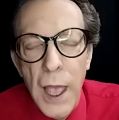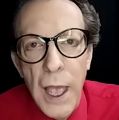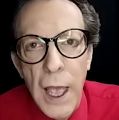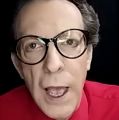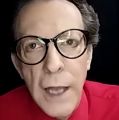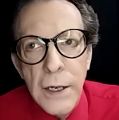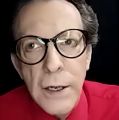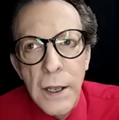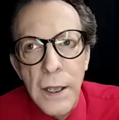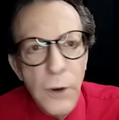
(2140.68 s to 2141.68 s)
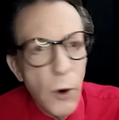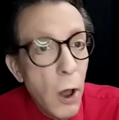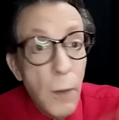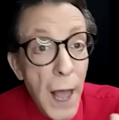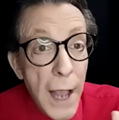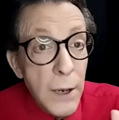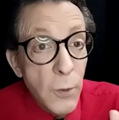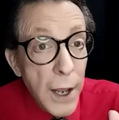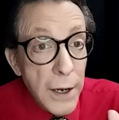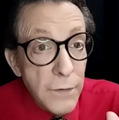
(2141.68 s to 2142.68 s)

And they're all black and white,